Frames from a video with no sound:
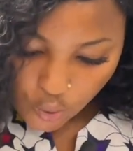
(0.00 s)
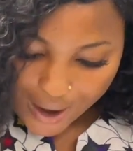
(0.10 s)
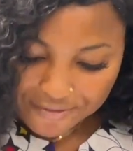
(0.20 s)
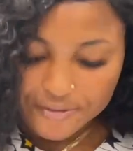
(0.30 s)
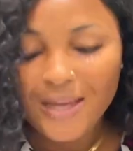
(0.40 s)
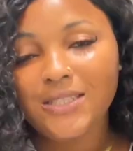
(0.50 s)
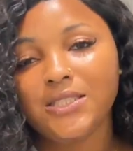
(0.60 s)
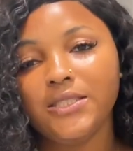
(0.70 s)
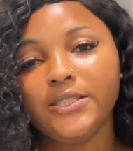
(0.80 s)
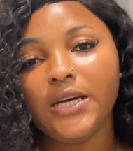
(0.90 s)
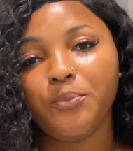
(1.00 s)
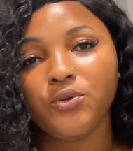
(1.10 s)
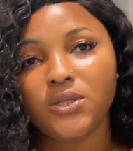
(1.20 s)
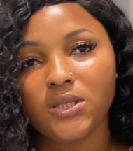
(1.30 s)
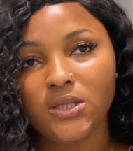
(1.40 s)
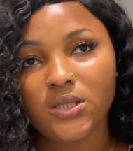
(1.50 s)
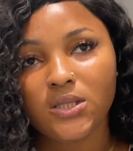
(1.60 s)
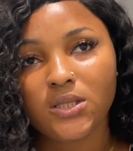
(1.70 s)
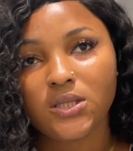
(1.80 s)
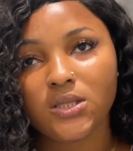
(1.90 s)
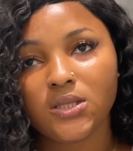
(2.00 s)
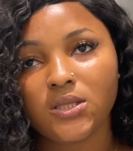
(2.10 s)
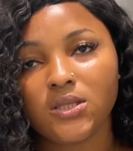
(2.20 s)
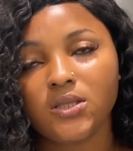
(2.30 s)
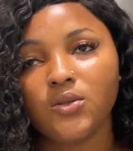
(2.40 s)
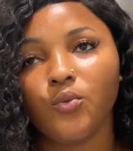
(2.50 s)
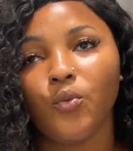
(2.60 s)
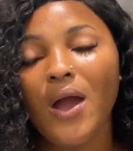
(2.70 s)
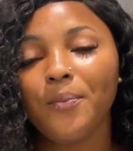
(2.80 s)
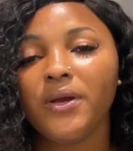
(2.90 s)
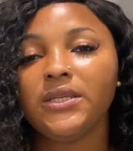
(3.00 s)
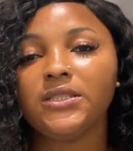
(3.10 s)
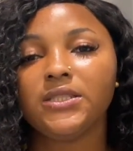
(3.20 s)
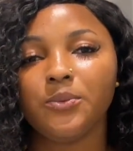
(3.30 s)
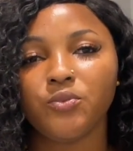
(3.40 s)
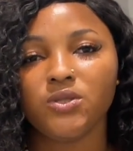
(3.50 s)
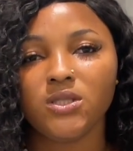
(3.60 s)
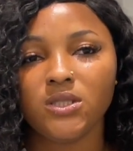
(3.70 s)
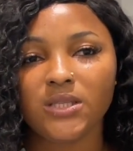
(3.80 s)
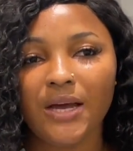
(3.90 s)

after the deposits, while paying the deposits,